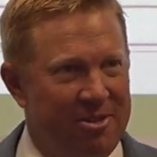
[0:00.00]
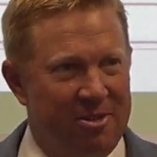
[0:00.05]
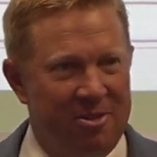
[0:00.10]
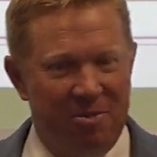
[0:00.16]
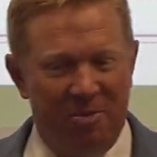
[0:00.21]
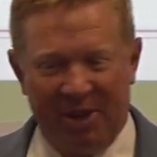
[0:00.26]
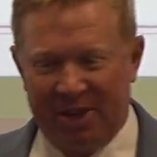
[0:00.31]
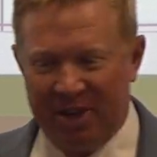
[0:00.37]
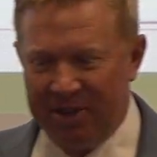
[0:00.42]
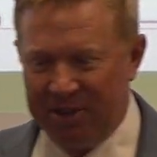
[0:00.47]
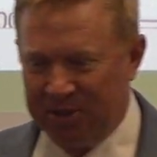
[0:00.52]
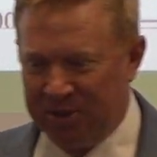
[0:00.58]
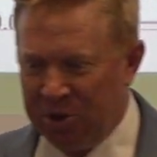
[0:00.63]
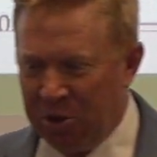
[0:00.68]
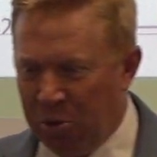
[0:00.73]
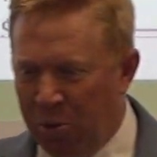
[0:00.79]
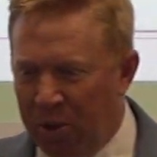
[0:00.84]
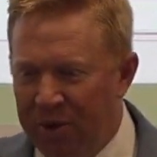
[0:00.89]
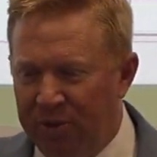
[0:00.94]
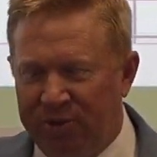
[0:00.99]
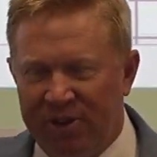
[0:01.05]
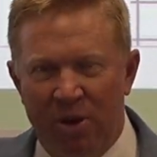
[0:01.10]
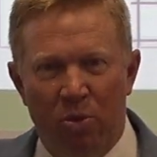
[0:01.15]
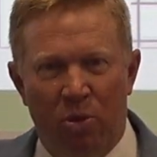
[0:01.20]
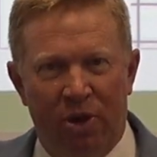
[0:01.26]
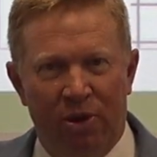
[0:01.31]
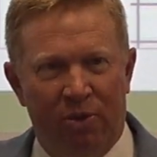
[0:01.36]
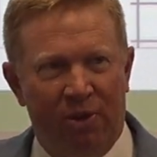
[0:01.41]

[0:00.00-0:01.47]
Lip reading: Because when someone